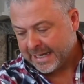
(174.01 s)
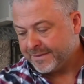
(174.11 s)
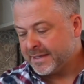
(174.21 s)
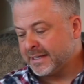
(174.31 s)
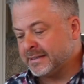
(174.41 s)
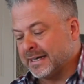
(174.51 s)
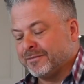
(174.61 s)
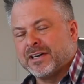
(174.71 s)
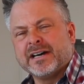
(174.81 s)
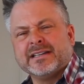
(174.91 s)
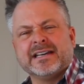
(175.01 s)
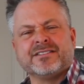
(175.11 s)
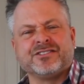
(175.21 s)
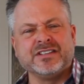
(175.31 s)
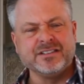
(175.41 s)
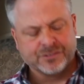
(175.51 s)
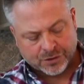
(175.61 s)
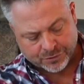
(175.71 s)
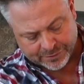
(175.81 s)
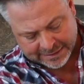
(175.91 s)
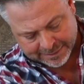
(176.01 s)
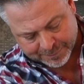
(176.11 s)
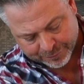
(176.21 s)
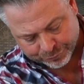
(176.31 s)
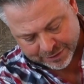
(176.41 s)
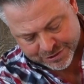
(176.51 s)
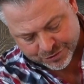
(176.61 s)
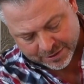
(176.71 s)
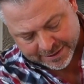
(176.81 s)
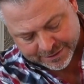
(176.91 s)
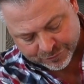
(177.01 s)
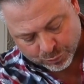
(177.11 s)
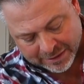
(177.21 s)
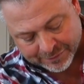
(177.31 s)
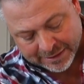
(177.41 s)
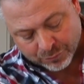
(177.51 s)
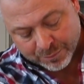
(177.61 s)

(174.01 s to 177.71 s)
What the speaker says: And then I've got a sea salt that I'm going to fresh grind as well. Now